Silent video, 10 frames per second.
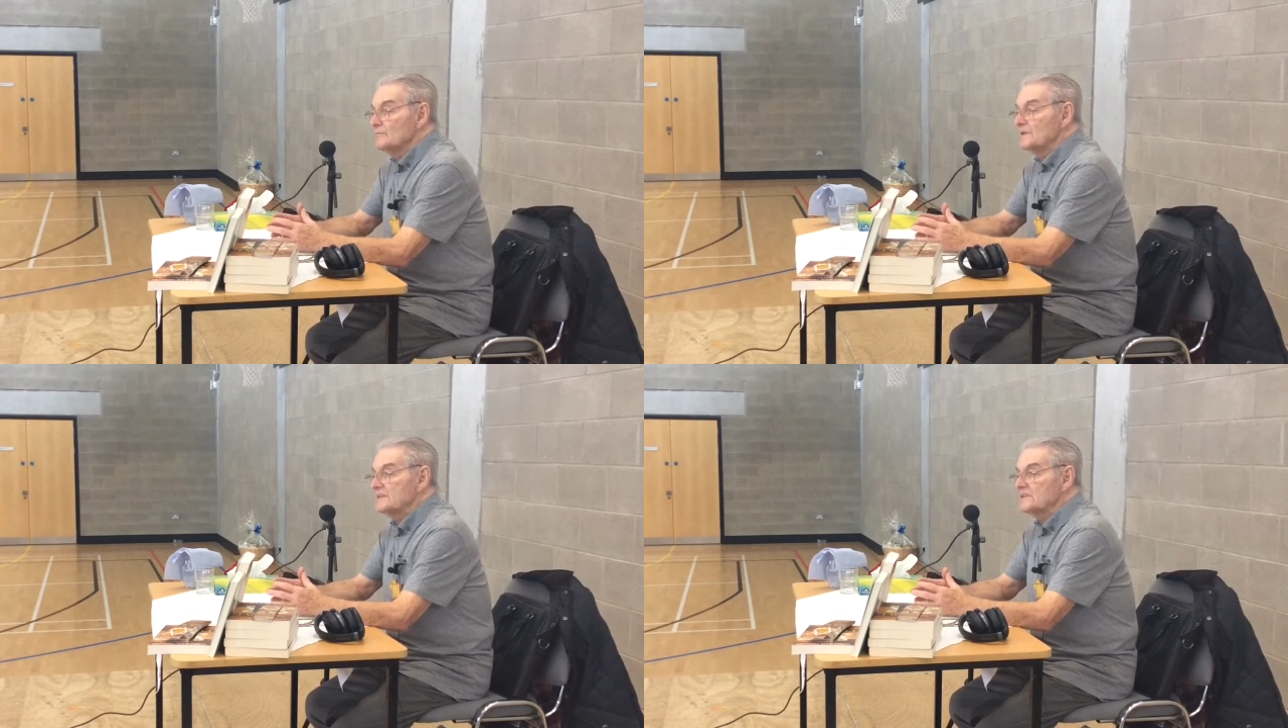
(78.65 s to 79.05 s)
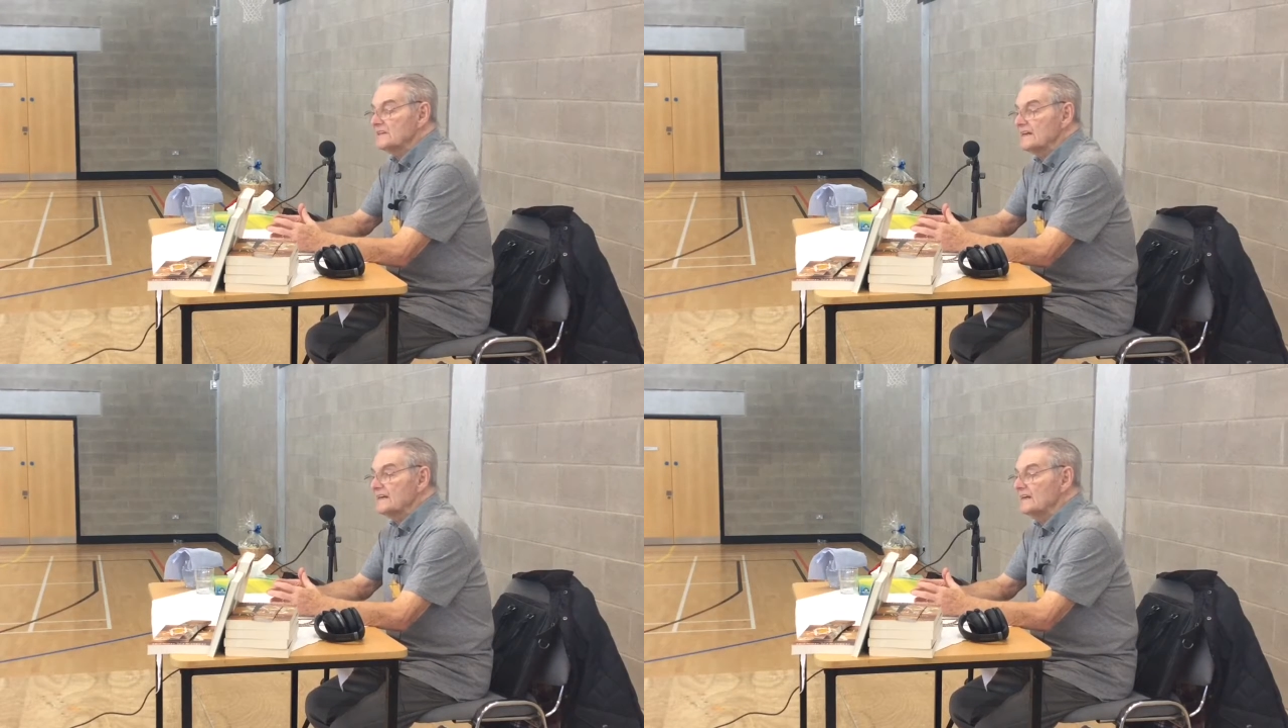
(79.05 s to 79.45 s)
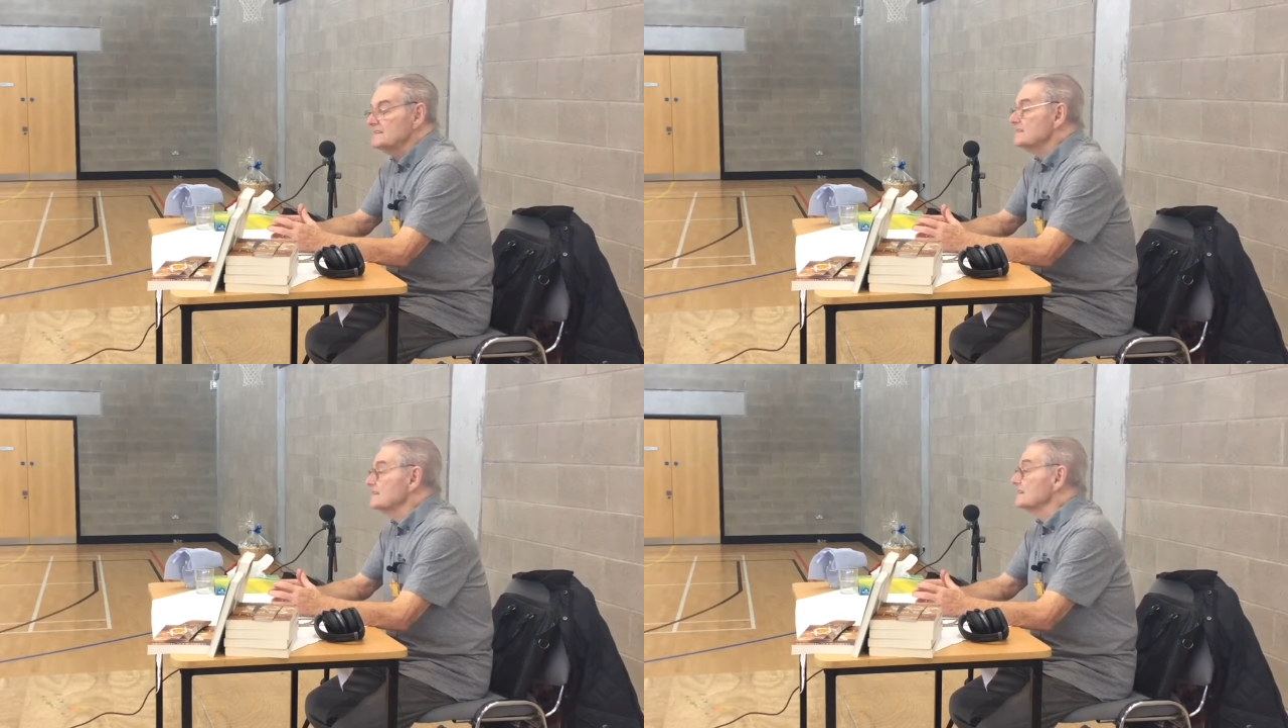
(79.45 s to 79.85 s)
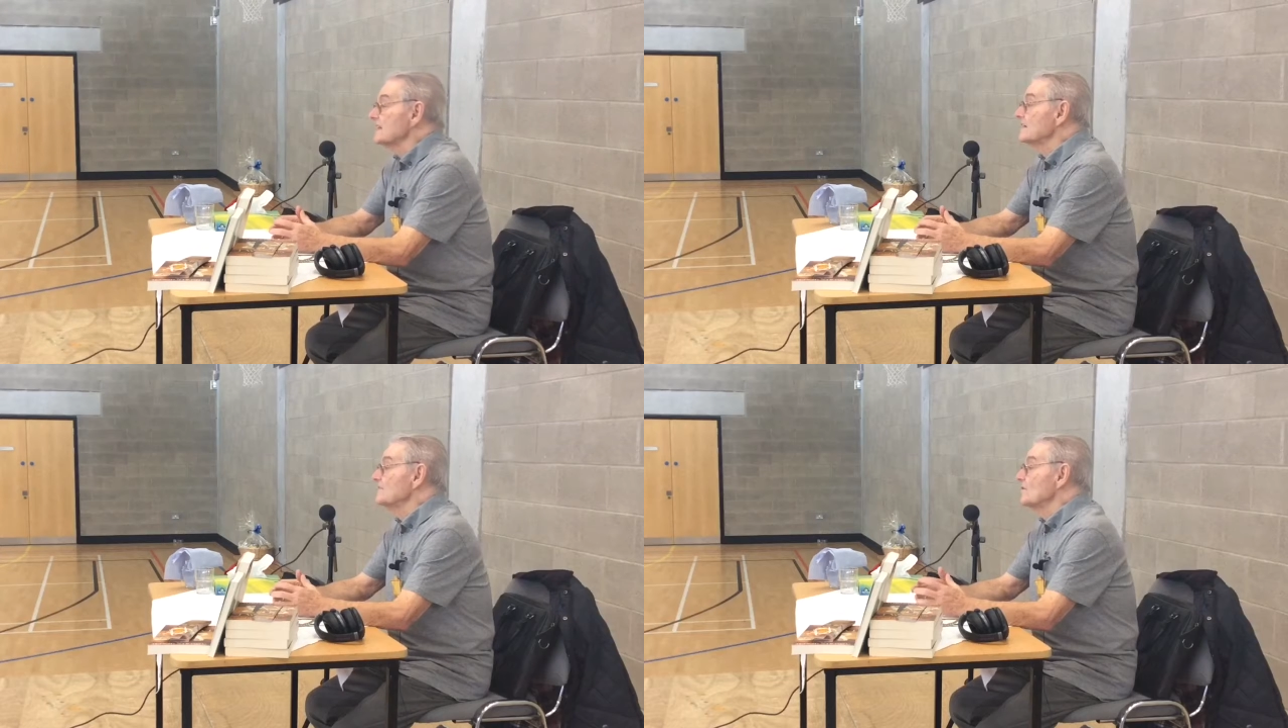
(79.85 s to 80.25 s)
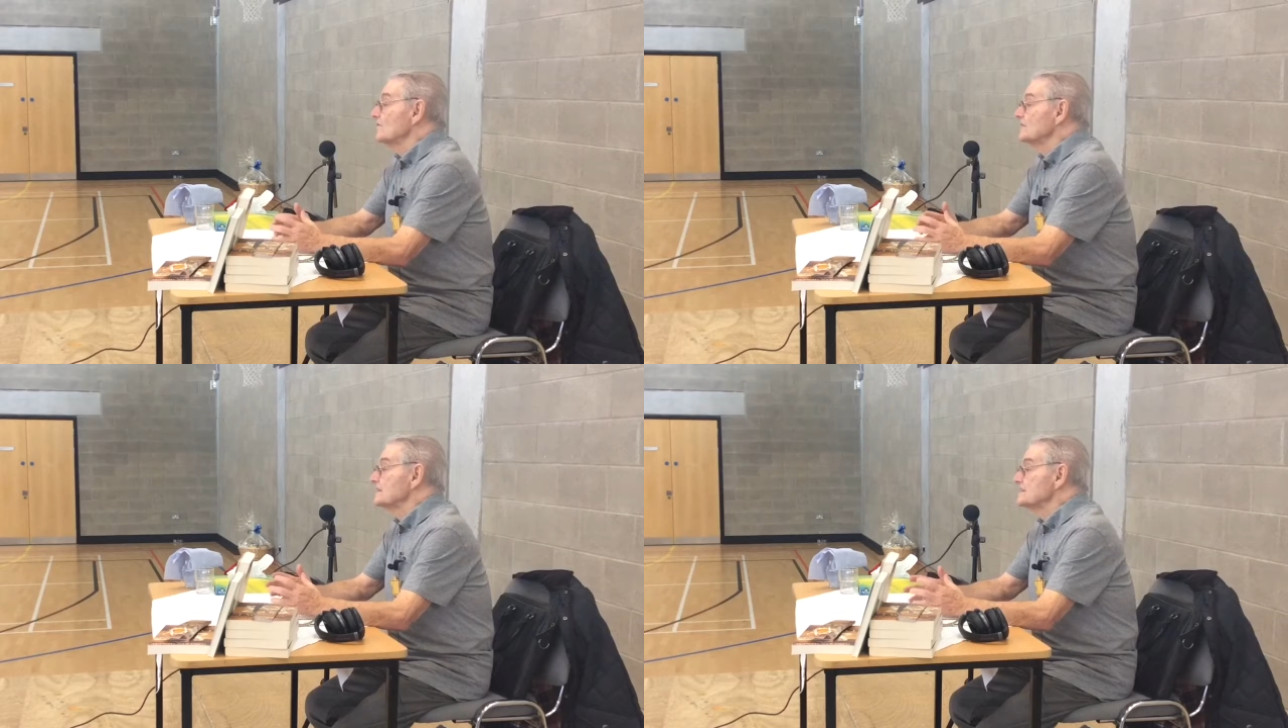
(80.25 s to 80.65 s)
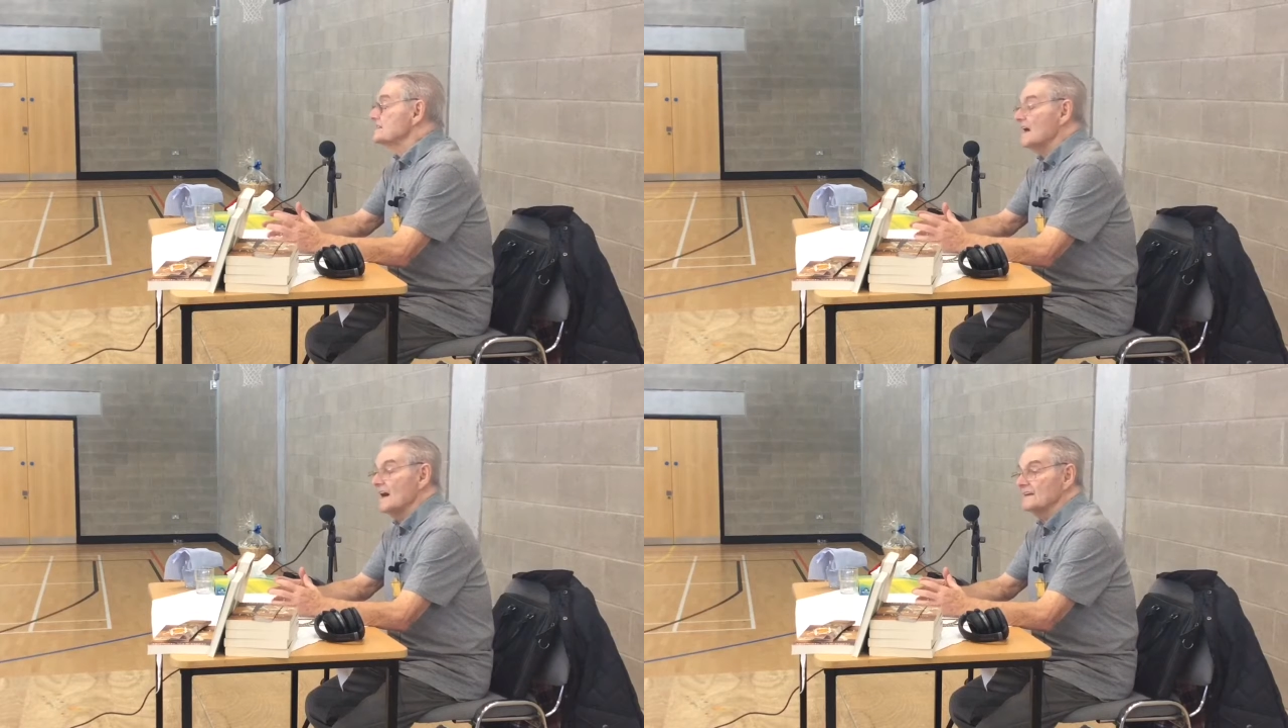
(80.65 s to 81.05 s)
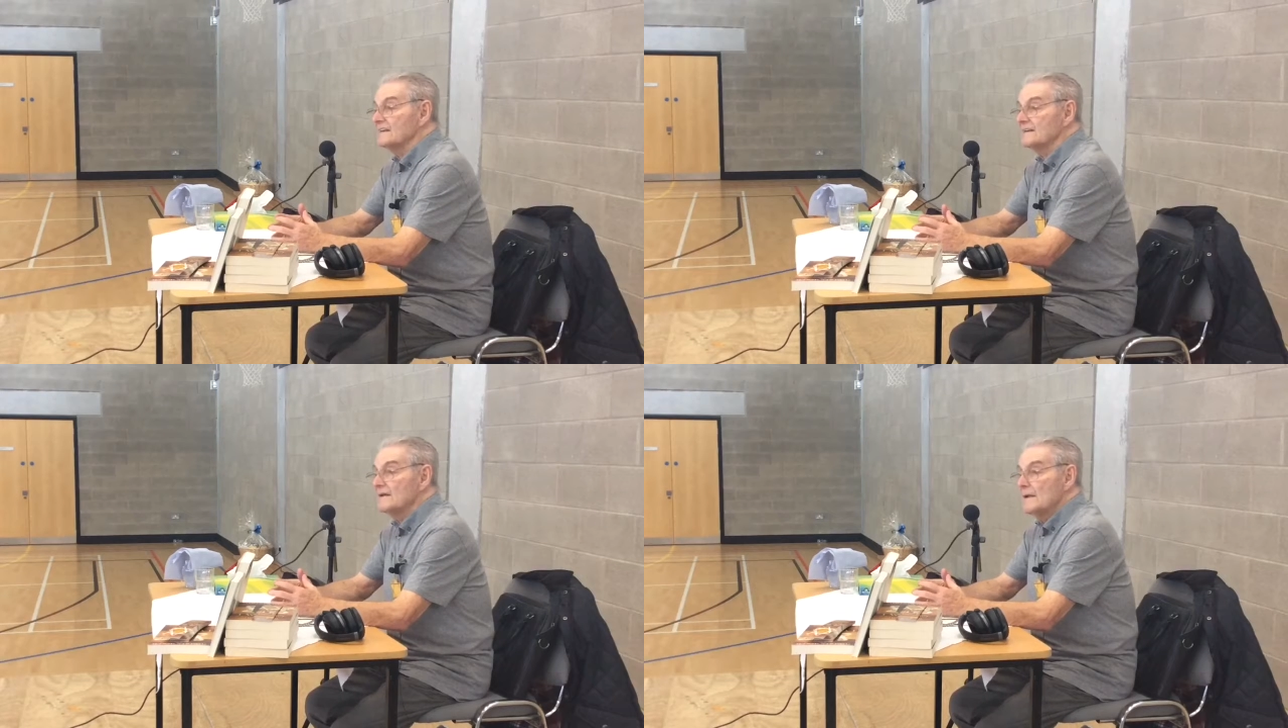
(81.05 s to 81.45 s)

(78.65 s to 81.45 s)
betray us, and therefore we decided